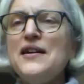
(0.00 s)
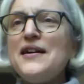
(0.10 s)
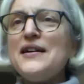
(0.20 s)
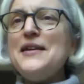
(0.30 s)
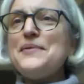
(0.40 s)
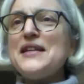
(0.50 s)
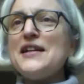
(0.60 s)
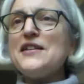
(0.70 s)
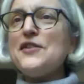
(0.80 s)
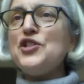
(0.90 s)
I keep
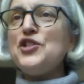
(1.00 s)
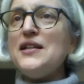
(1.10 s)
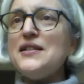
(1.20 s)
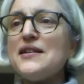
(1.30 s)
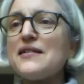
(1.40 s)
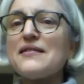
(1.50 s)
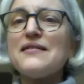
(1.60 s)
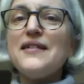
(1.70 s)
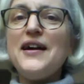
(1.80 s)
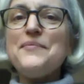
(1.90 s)
saying no cheating.
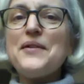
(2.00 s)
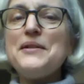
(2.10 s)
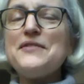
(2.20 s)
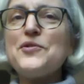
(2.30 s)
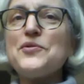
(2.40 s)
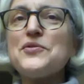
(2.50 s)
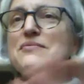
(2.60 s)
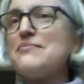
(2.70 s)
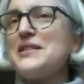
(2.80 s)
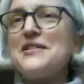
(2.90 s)
I mean, of course,
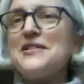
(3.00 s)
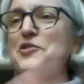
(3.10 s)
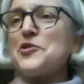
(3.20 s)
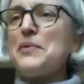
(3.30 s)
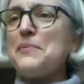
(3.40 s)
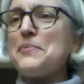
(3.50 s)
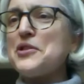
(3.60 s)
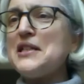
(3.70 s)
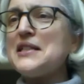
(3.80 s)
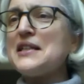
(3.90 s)
we can't stop people
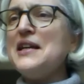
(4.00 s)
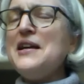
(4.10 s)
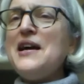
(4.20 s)
cheating.